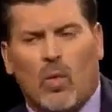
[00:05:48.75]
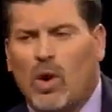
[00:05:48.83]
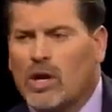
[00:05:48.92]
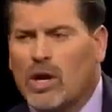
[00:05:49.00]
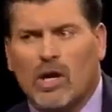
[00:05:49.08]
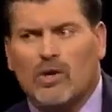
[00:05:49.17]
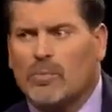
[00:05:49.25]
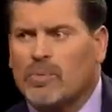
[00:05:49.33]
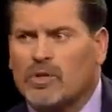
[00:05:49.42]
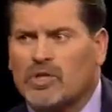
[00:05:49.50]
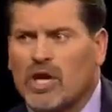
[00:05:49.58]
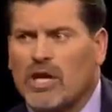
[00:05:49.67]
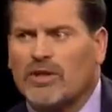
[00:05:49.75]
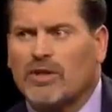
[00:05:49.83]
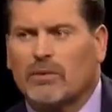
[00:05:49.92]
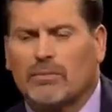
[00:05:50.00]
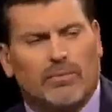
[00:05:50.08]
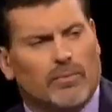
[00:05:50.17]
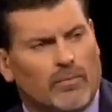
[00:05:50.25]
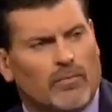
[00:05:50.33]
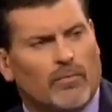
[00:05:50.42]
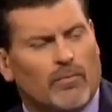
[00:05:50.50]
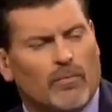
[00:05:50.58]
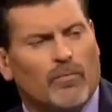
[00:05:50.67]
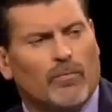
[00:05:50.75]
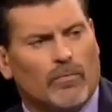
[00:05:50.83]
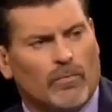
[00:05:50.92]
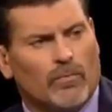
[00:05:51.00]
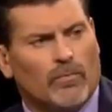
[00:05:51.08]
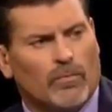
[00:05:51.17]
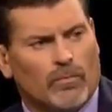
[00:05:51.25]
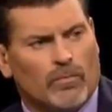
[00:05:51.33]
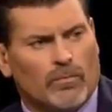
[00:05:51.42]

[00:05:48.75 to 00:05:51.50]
100%. Okay. I, I, I can't